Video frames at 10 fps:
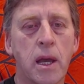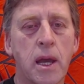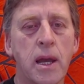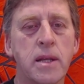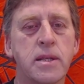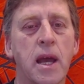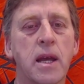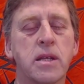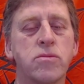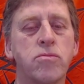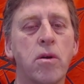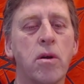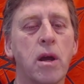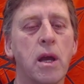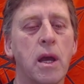King takes
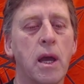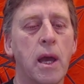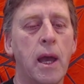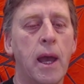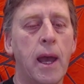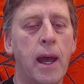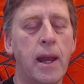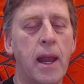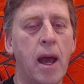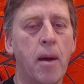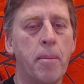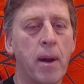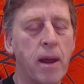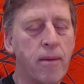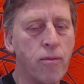rook, and now I
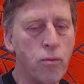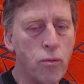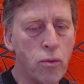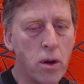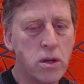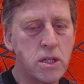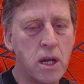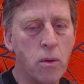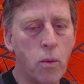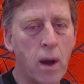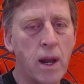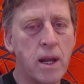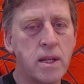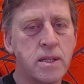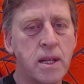believe rook
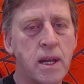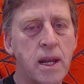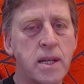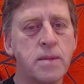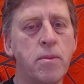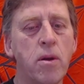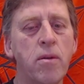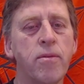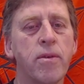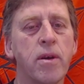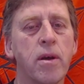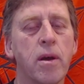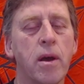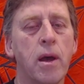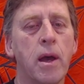g1 is the next move.
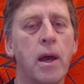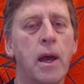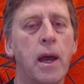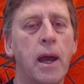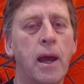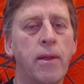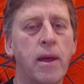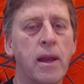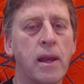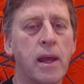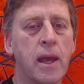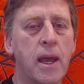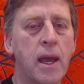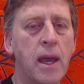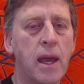And then
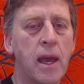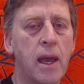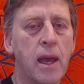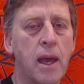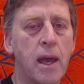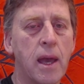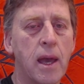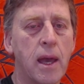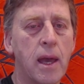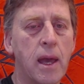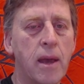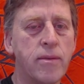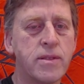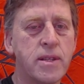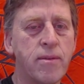king
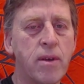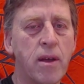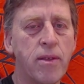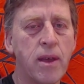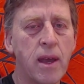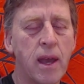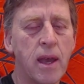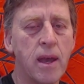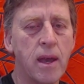f7, I think.